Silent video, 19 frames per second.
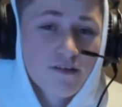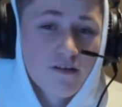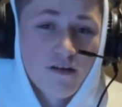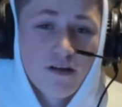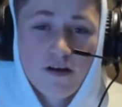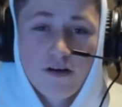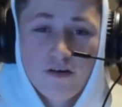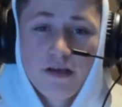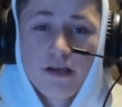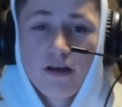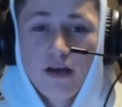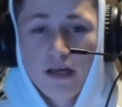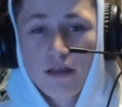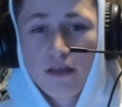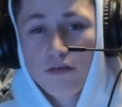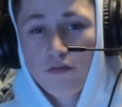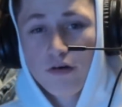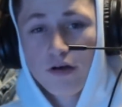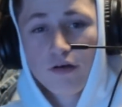literally in like
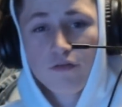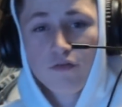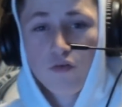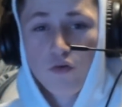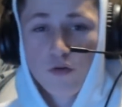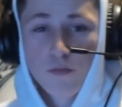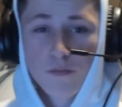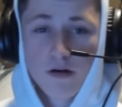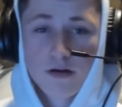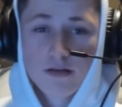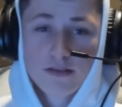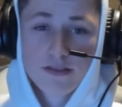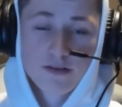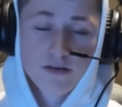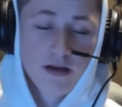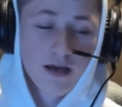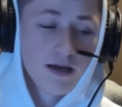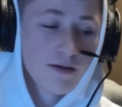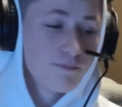three or four months.
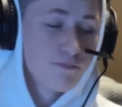So hey,